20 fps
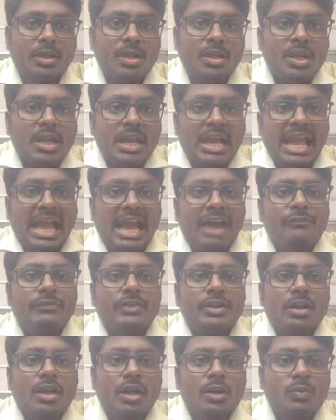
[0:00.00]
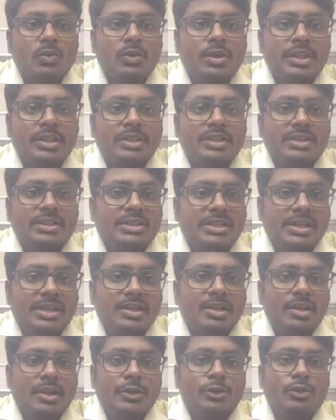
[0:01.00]
After converting the data
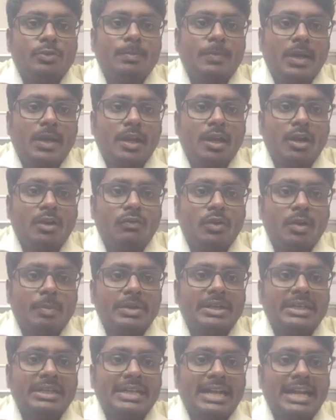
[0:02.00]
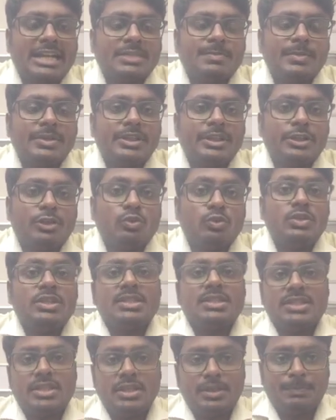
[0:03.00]
into parallel form, it transmits it to the
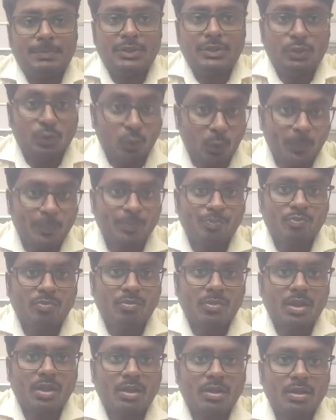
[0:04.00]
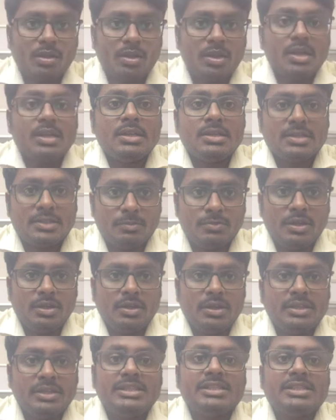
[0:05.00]
CPU.
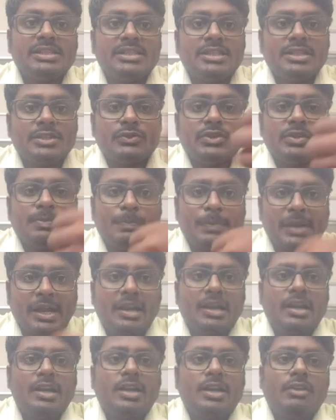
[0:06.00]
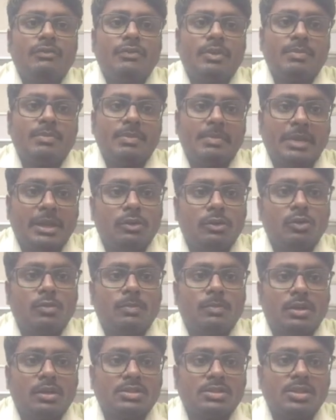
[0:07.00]
Similarly, it receives the parallel data from the
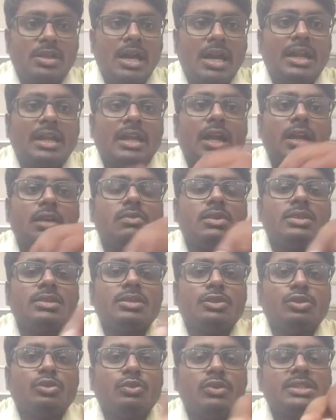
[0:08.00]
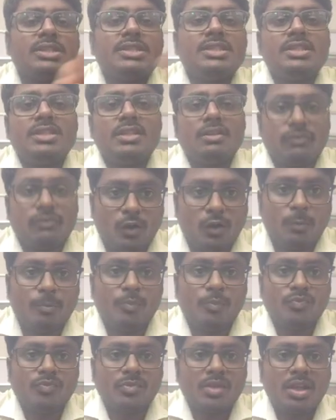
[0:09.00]
microprocessor and converts it to a serial form.
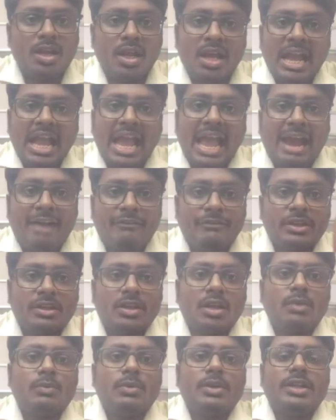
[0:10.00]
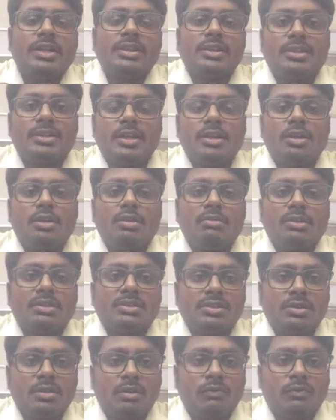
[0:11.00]
After converting the data into a
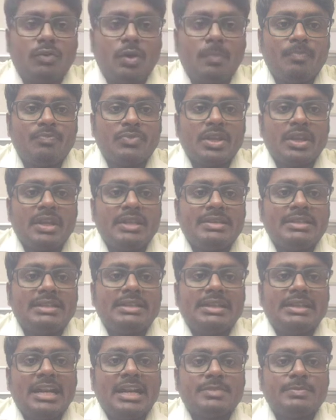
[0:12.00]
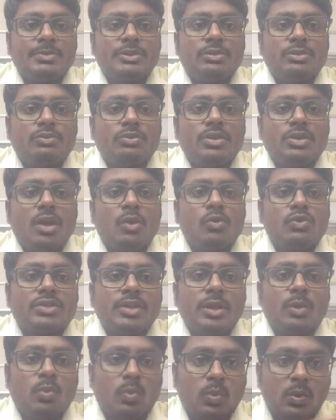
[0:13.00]
serial form, it transmits it to the
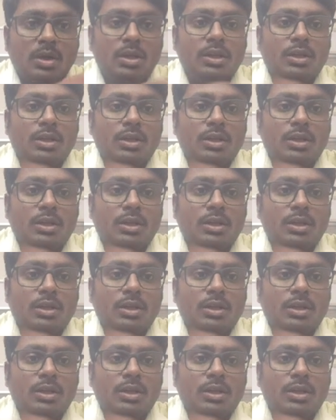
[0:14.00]
outside world